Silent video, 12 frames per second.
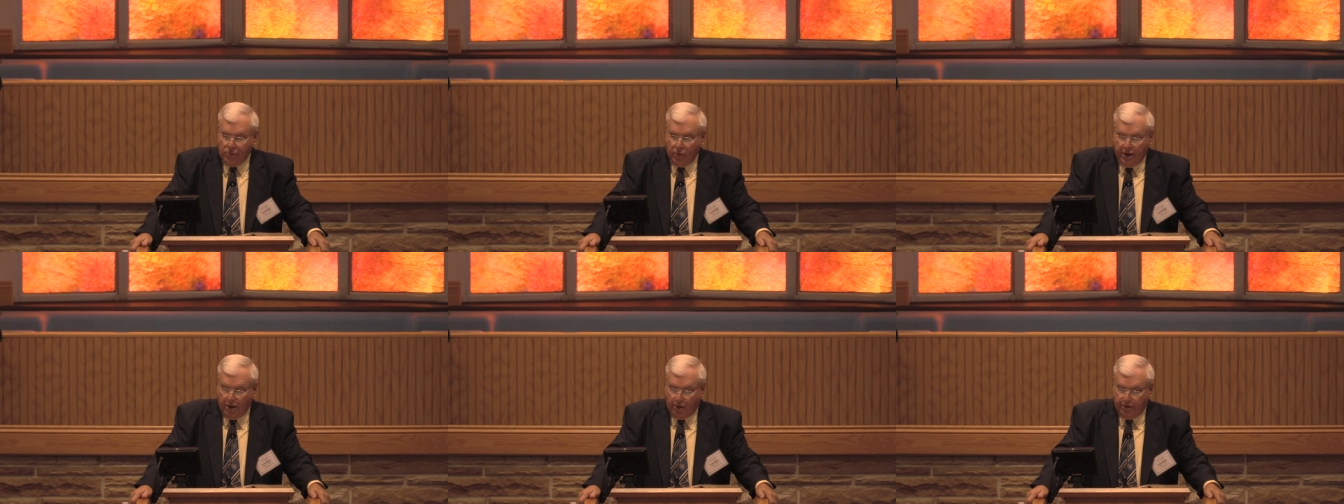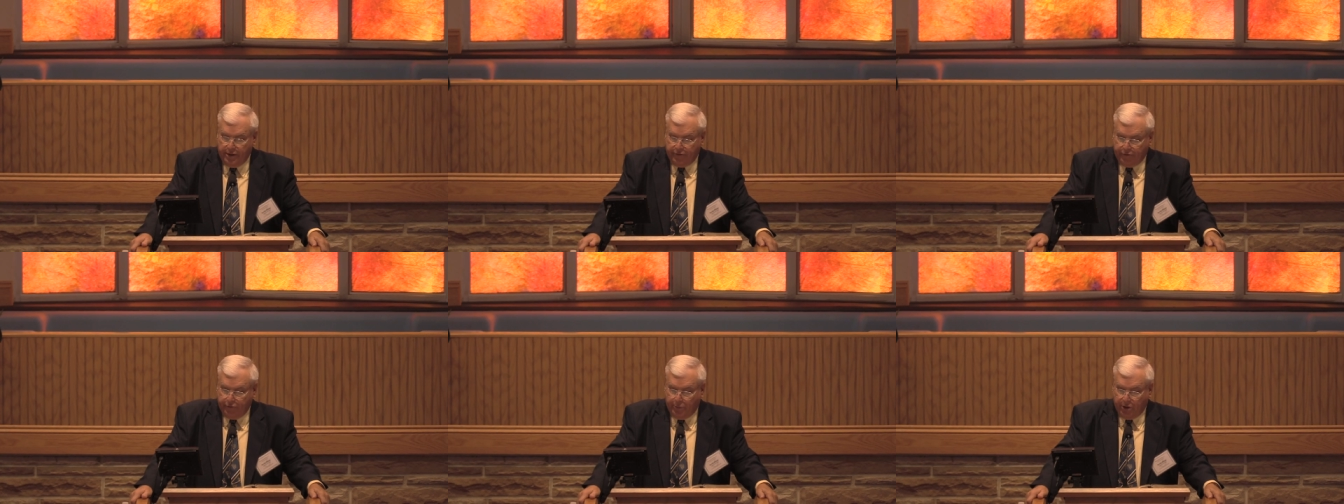We know
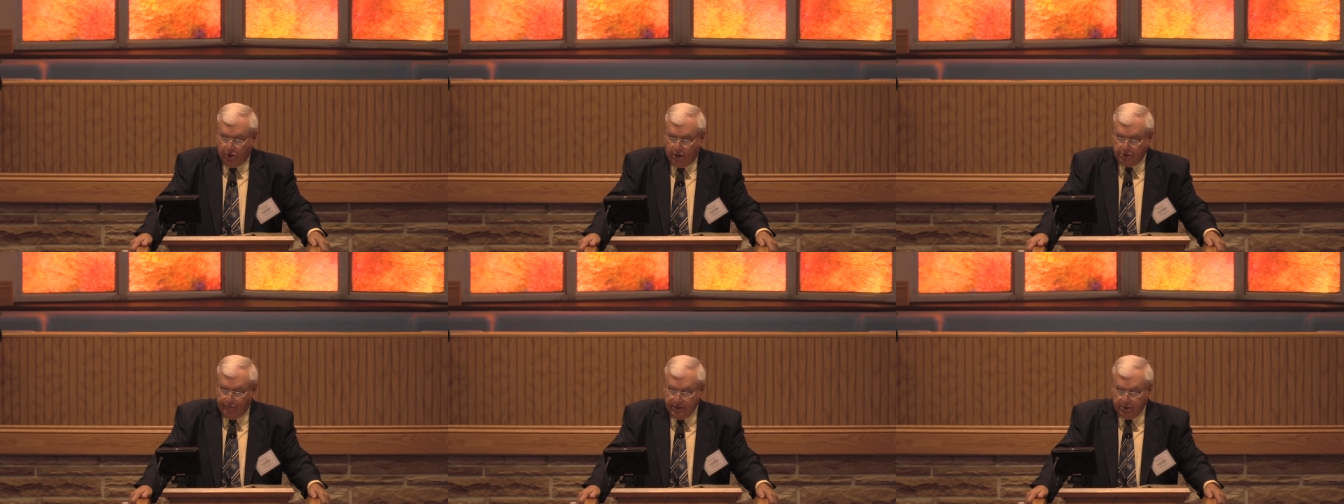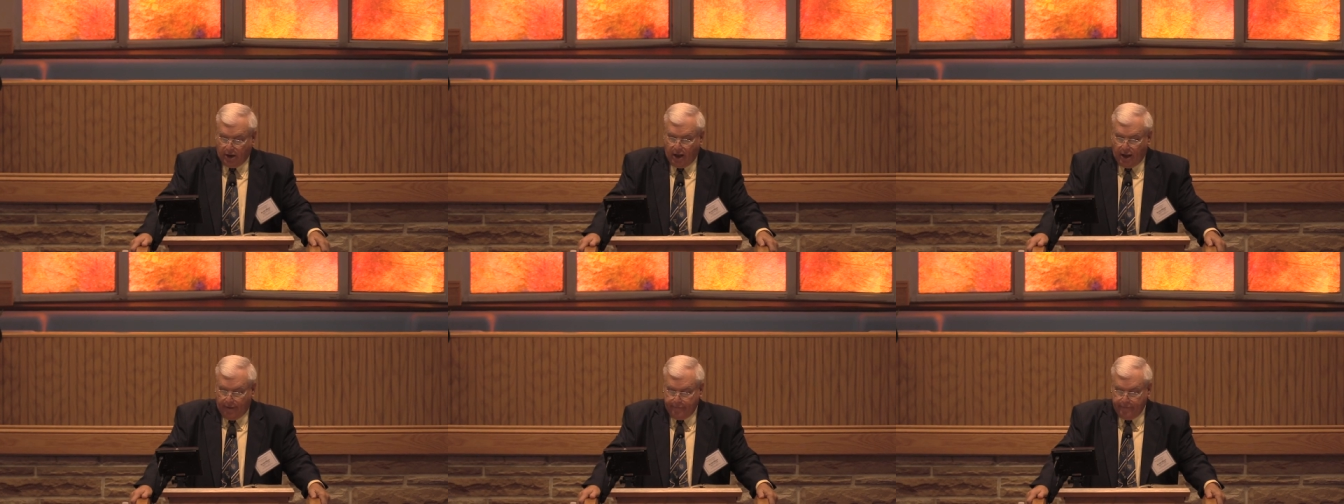this is because of his
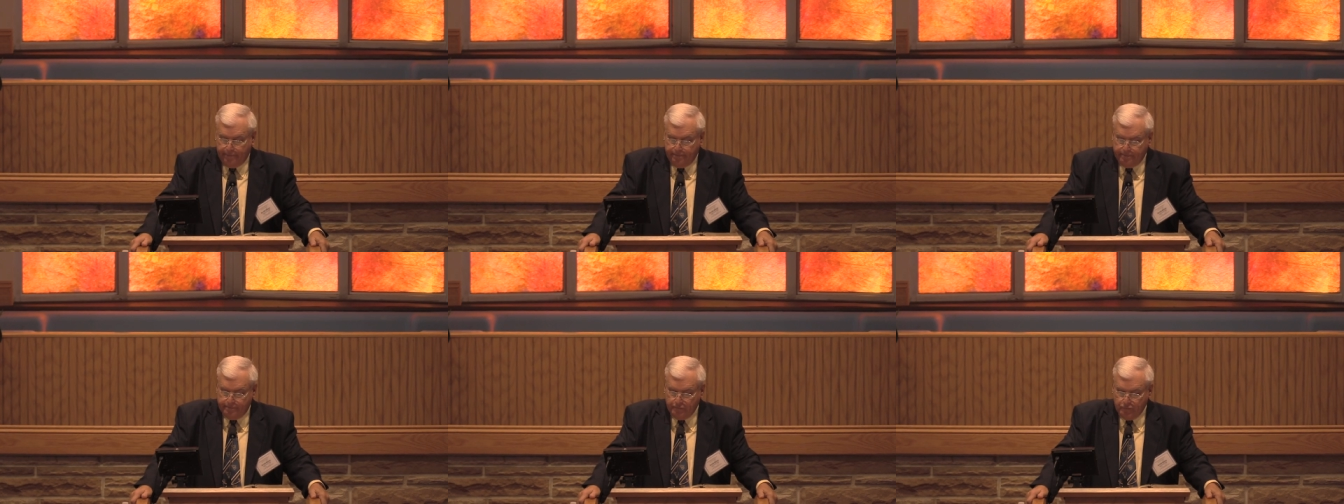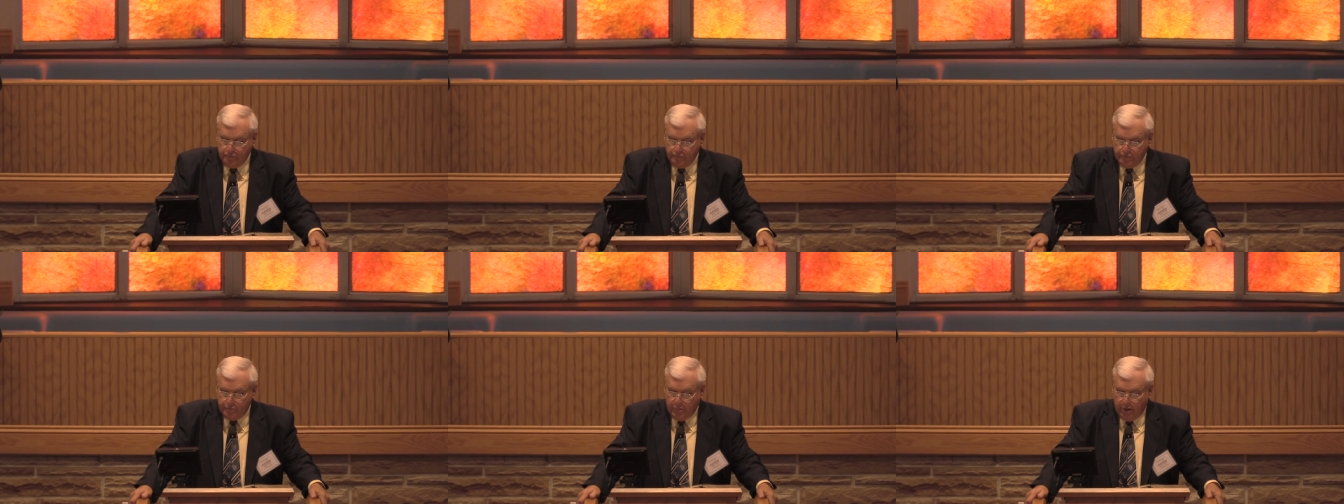love
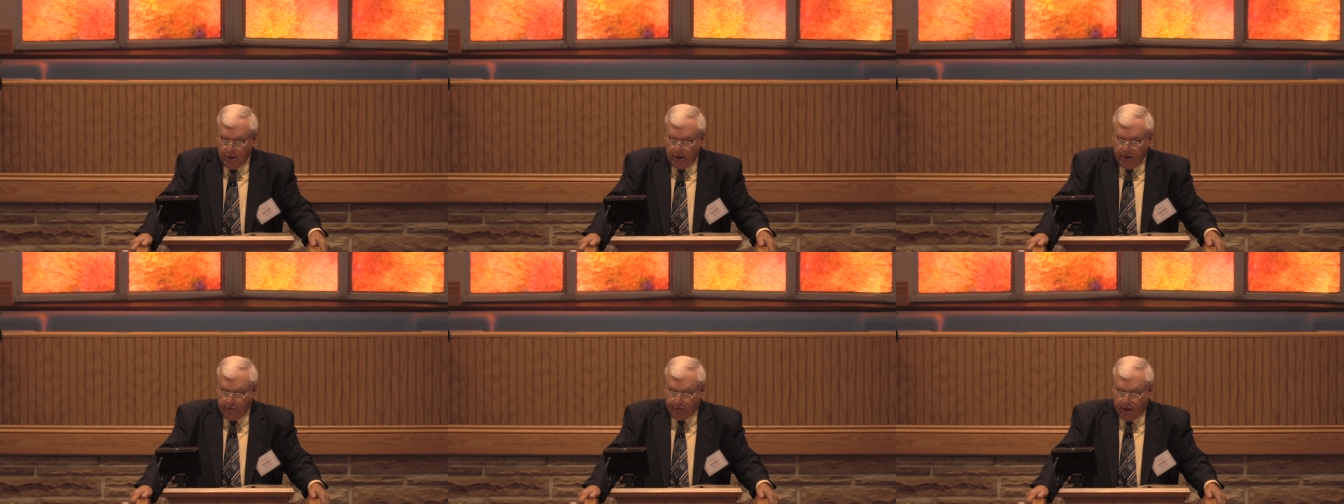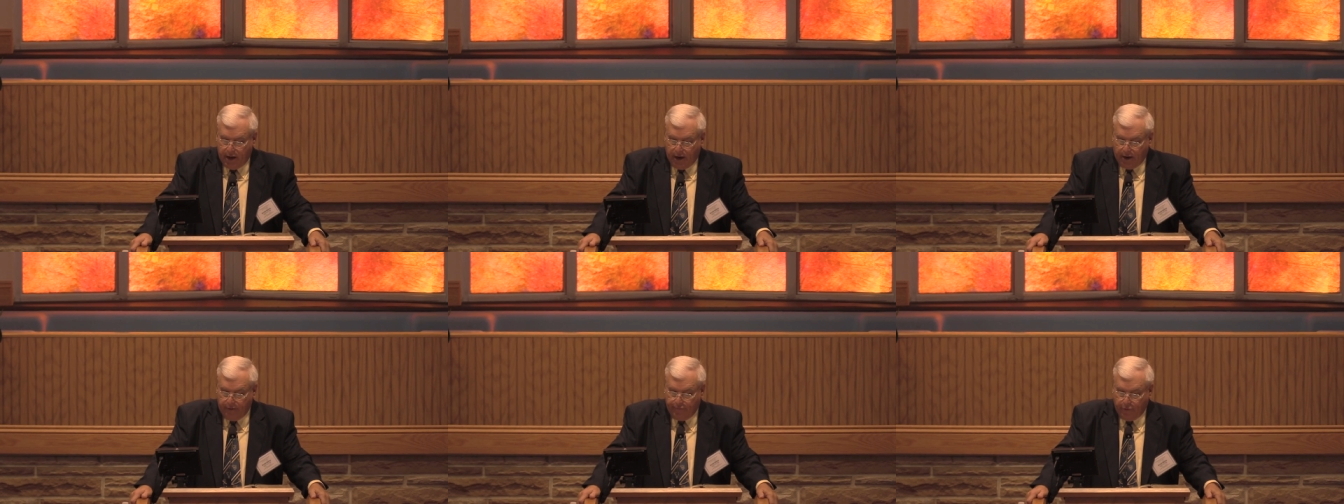and his
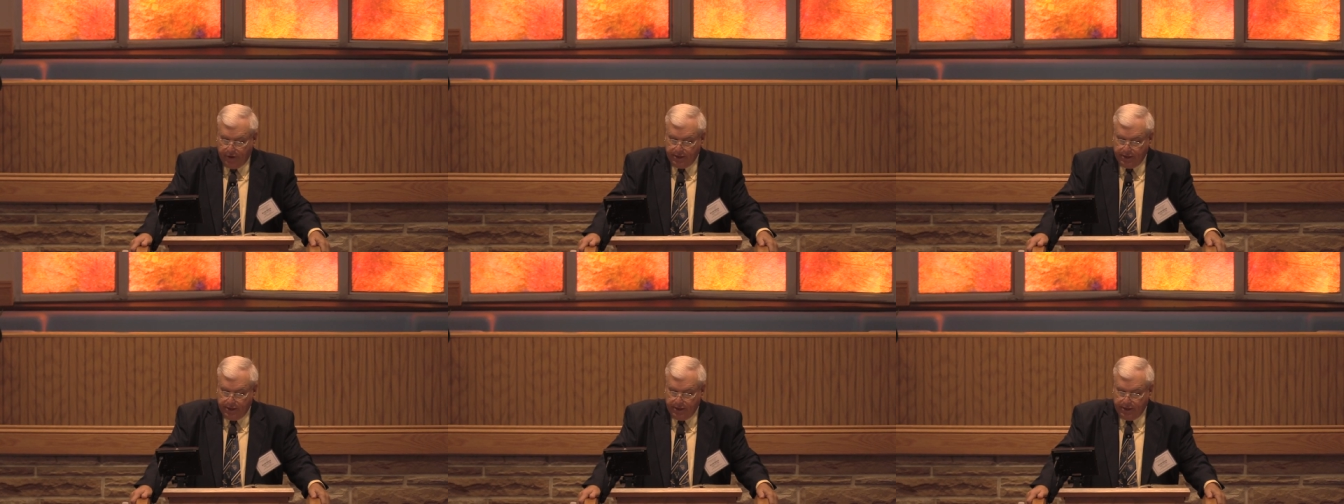care for